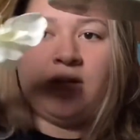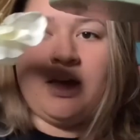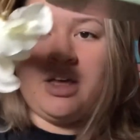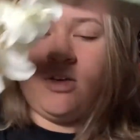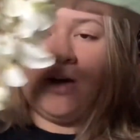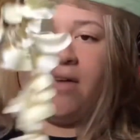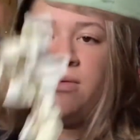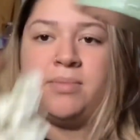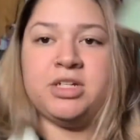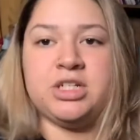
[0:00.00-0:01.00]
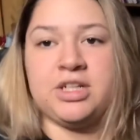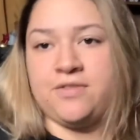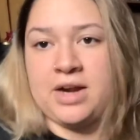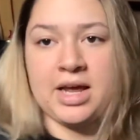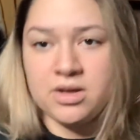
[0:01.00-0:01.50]
you'll have a bunch of
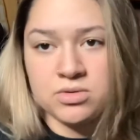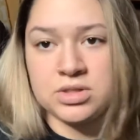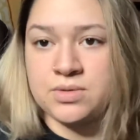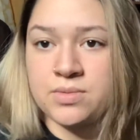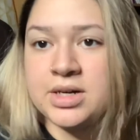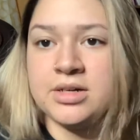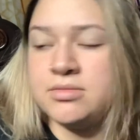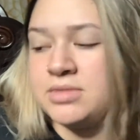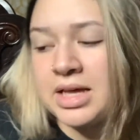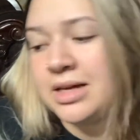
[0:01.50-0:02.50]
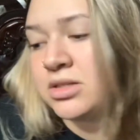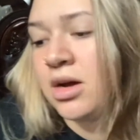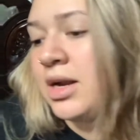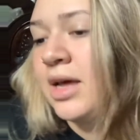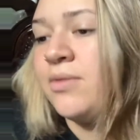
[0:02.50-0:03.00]
different angles and weird things
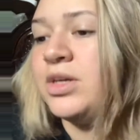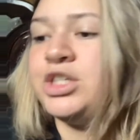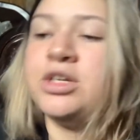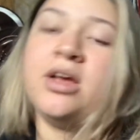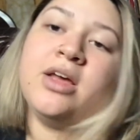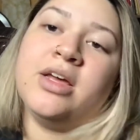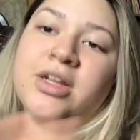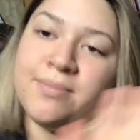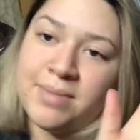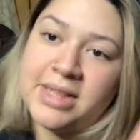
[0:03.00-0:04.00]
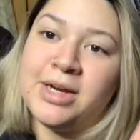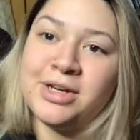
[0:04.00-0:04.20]
on it, which been there, done